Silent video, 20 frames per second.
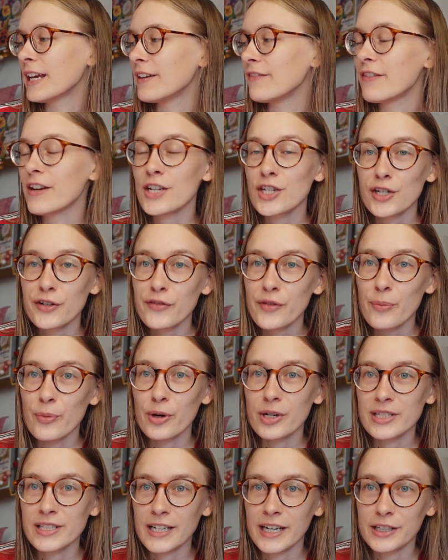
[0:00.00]
Invasion of the
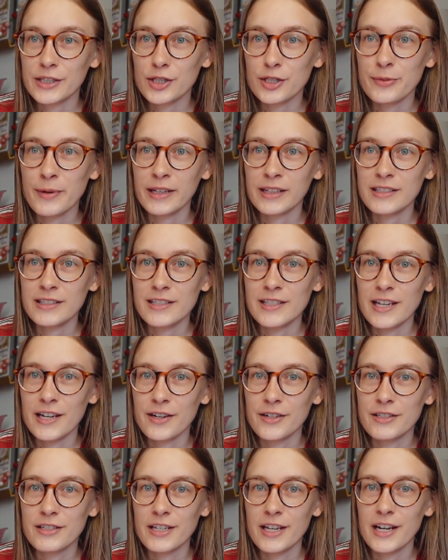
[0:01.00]
Boy Snatchers by Lisi
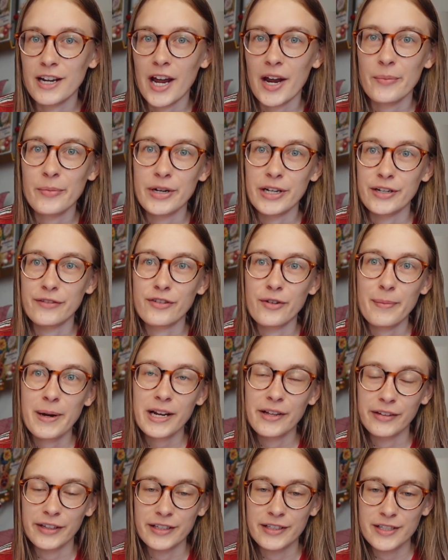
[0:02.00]
Harrison, I'm reading for my
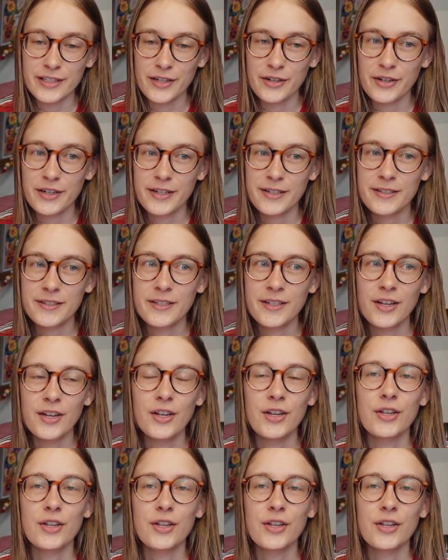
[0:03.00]
Click series,